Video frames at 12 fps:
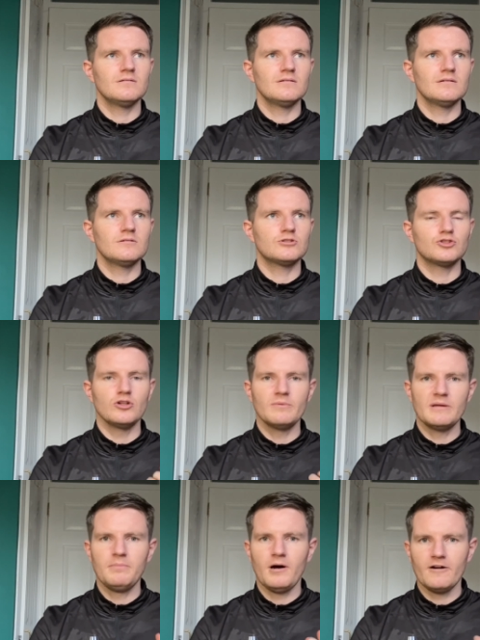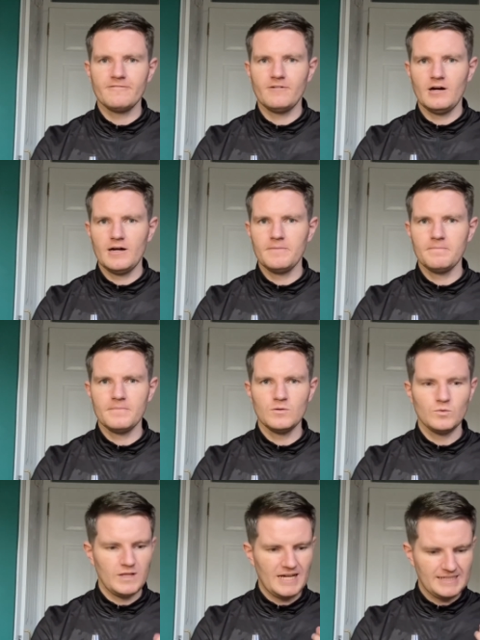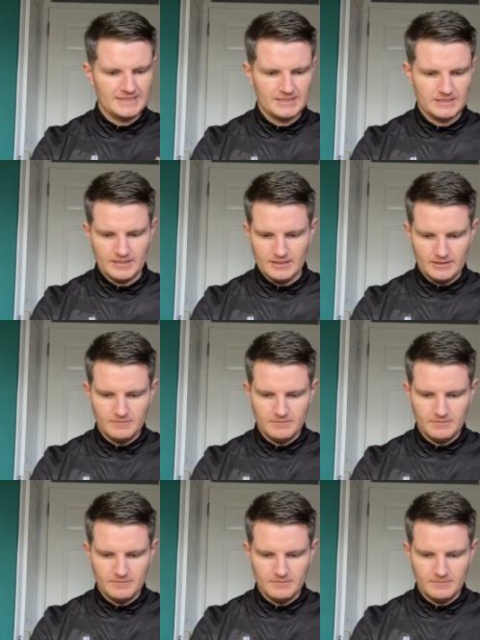strawberry parfait, that slightly